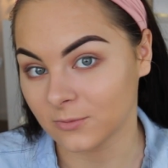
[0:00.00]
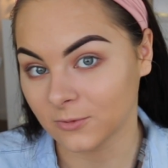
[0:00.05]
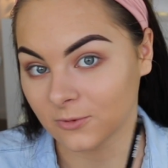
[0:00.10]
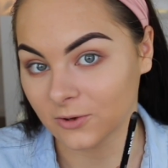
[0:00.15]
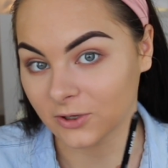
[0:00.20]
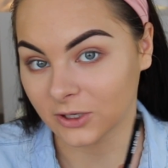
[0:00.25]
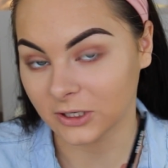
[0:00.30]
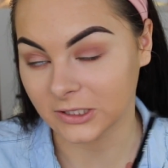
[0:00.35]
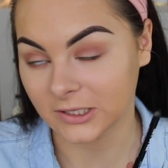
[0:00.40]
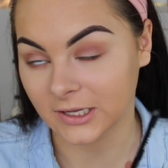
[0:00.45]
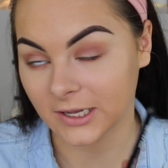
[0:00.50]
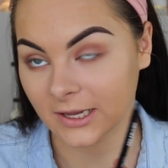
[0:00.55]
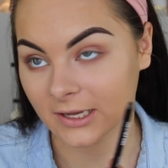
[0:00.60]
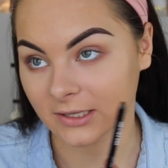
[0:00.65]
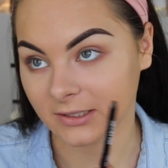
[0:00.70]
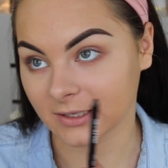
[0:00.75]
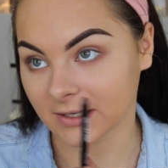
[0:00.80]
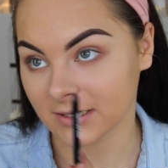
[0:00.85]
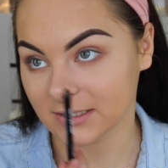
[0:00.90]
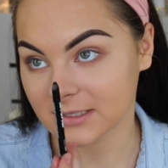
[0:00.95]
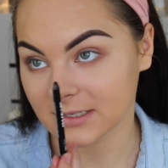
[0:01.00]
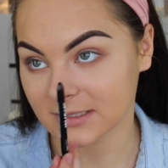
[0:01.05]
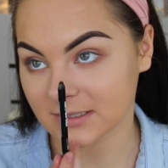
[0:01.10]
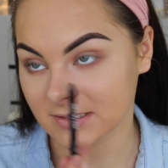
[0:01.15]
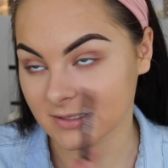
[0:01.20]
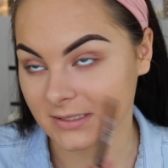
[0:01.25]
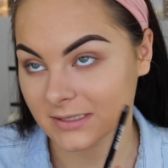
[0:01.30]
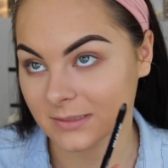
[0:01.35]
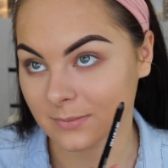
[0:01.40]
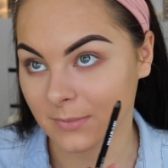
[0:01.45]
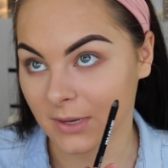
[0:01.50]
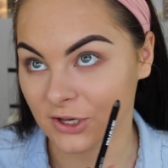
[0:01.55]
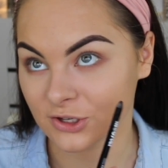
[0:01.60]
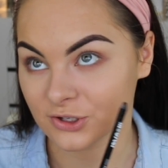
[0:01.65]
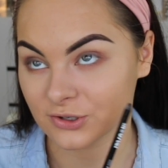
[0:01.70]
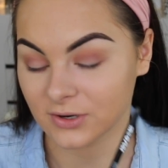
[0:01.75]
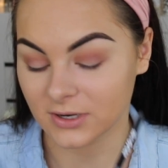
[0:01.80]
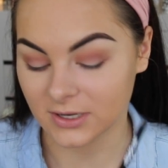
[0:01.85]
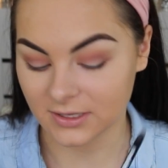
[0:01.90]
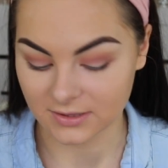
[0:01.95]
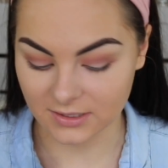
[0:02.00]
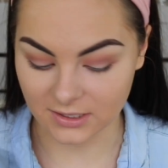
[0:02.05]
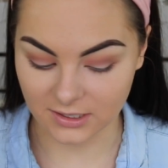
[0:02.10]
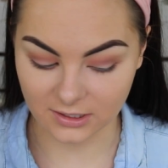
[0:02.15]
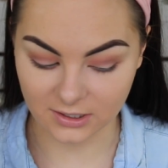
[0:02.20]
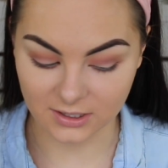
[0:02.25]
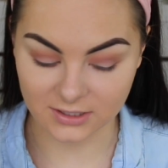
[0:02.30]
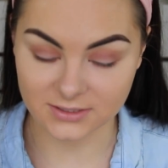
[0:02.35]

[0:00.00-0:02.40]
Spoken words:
waterline, like it doesn't smudge or anything.